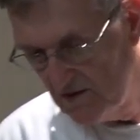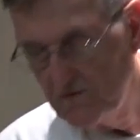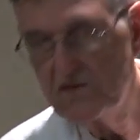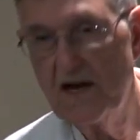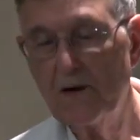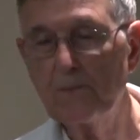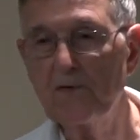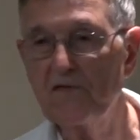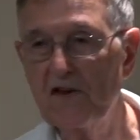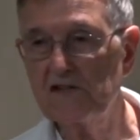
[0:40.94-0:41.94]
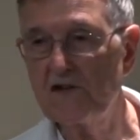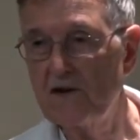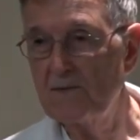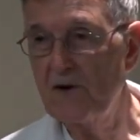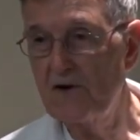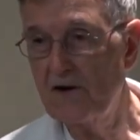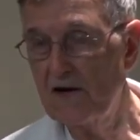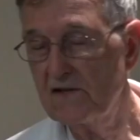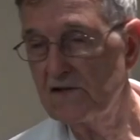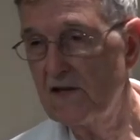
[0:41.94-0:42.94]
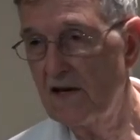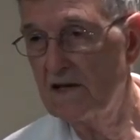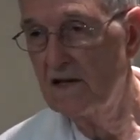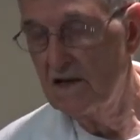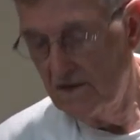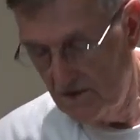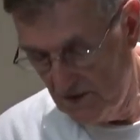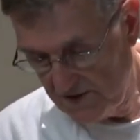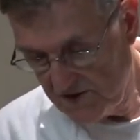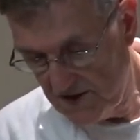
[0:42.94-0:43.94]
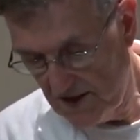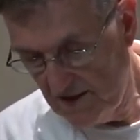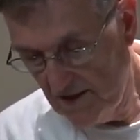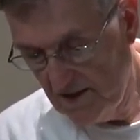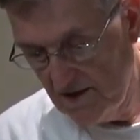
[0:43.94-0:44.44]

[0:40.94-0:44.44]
who's now Professor Emeritus at USC.